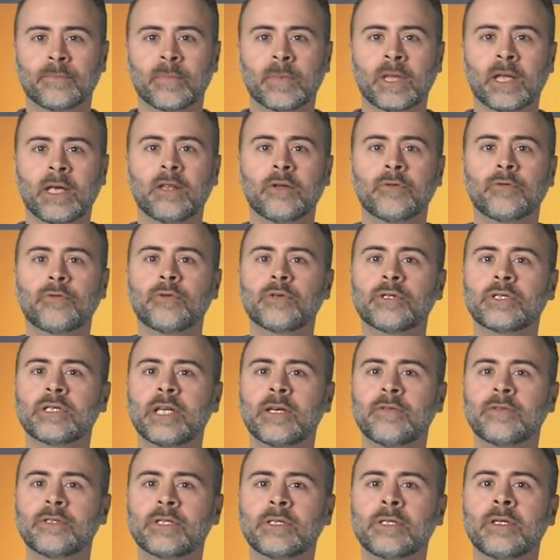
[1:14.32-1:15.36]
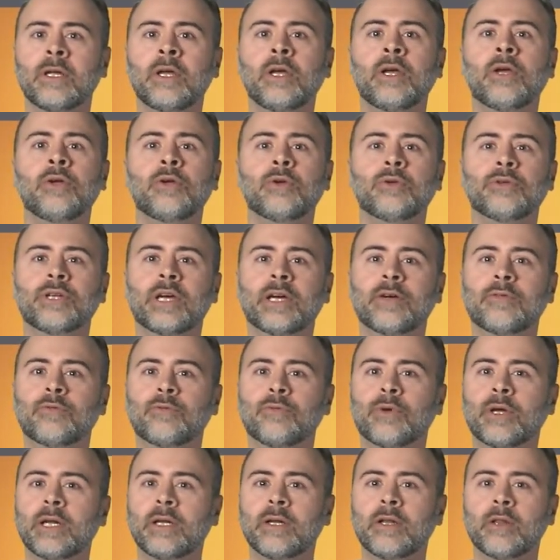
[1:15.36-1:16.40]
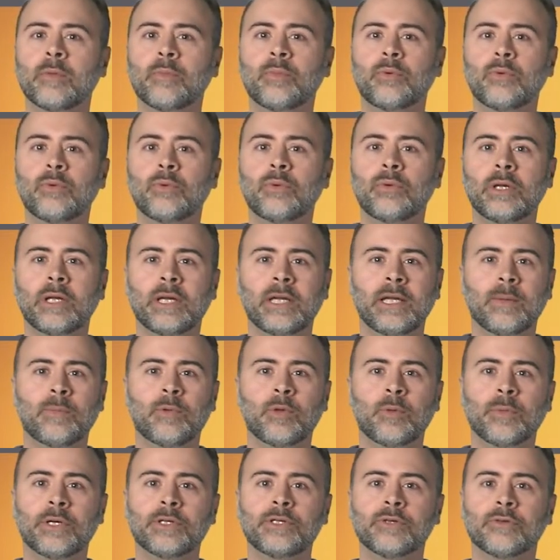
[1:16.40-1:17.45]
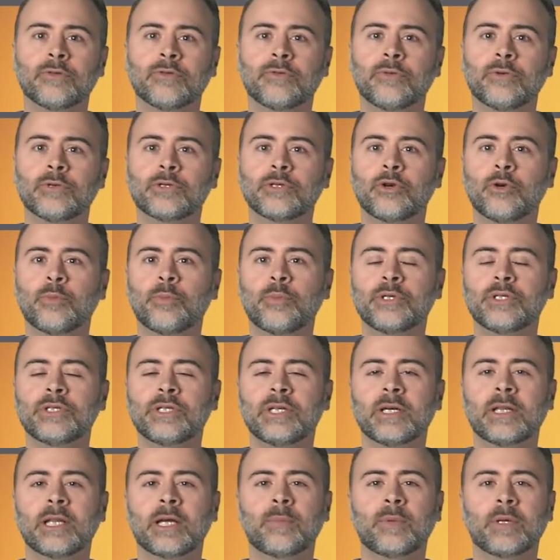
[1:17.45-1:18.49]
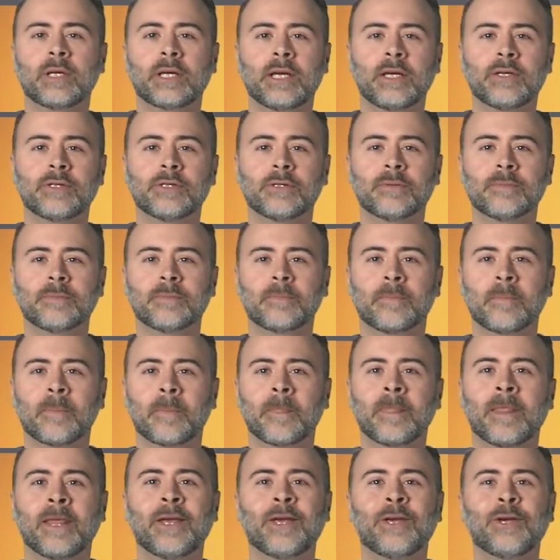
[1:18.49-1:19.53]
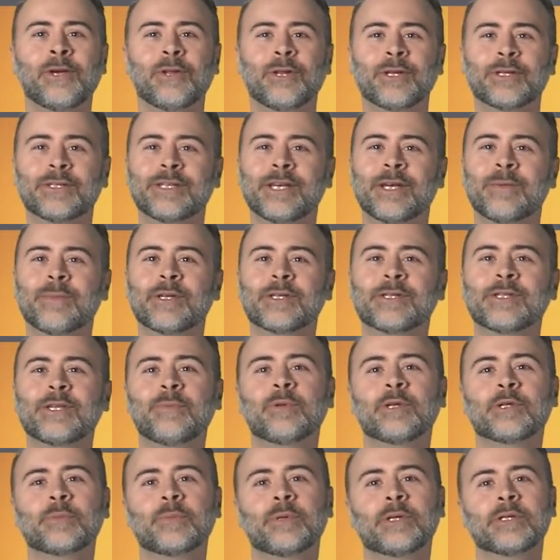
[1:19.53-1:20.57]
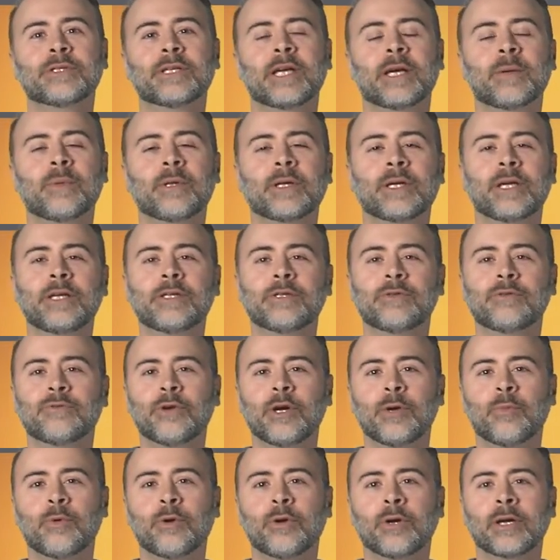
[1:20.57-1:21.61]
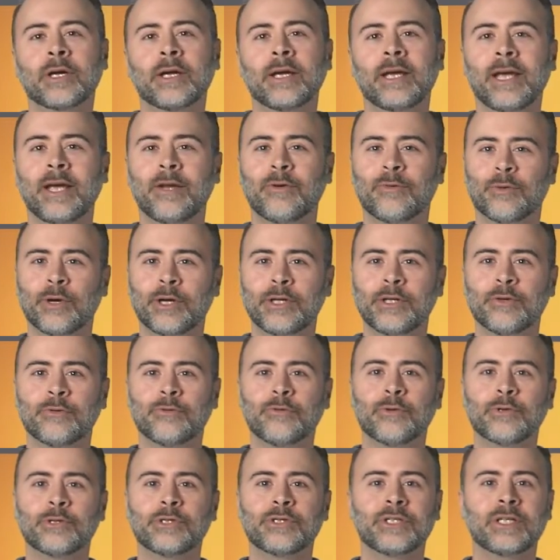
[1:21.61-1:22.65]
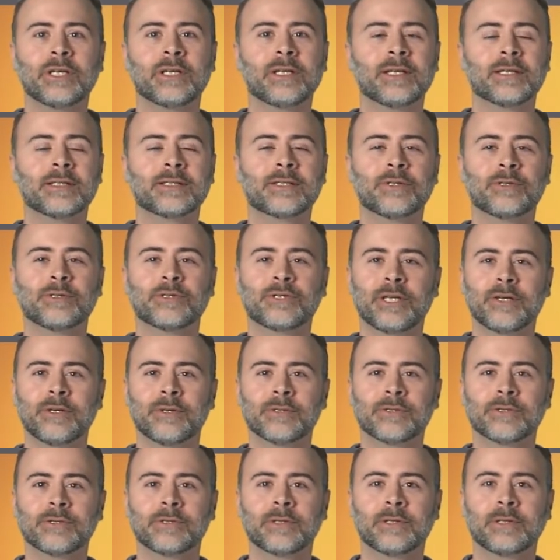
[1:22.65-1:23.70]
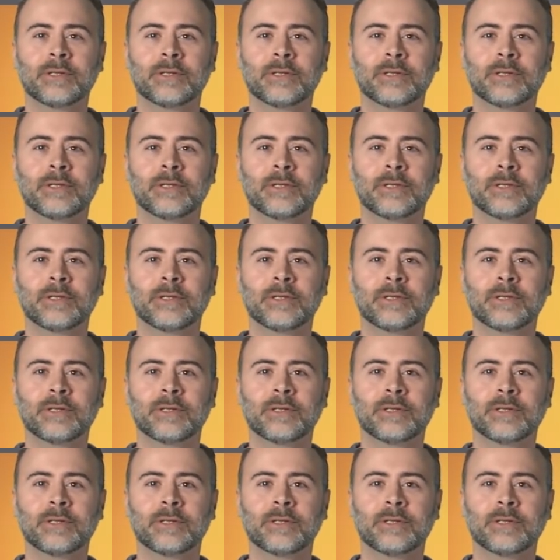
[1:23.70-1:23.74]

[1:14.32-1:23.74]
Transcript: In the first lesson, you'll dive right into the pool and implement your first OpenGL application. You'll examine a C++ application framework and write your first GLSL shaders.